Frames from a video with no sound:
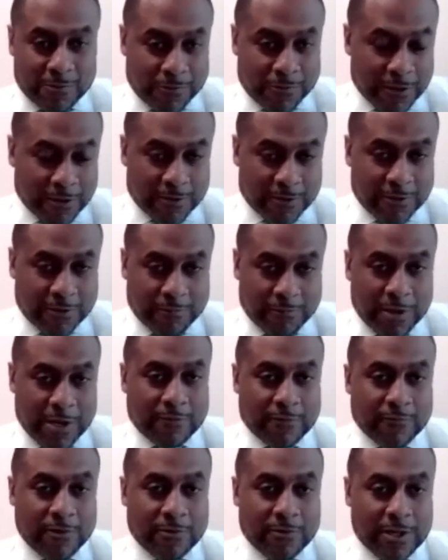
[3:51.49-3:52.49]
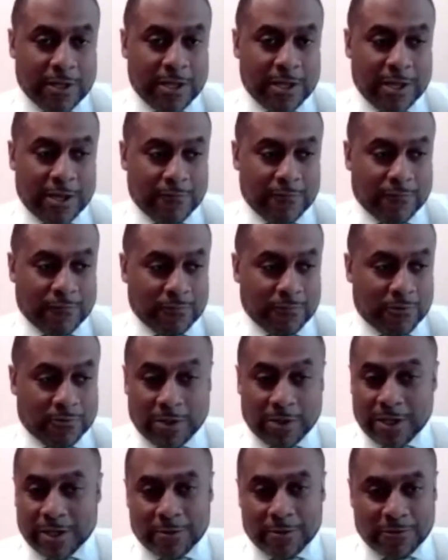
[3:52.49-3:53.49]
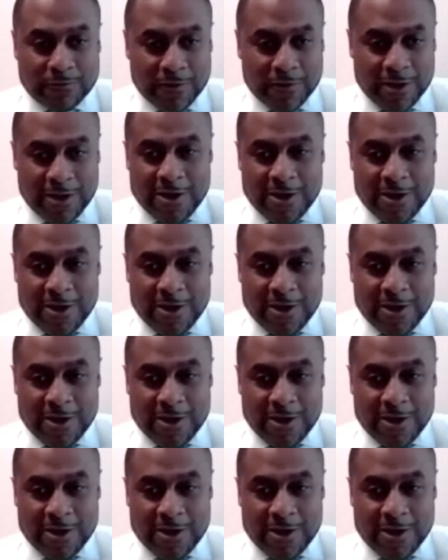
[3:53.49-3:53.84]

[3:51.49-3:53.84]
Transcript: thanks to the background I had from Tulane, I was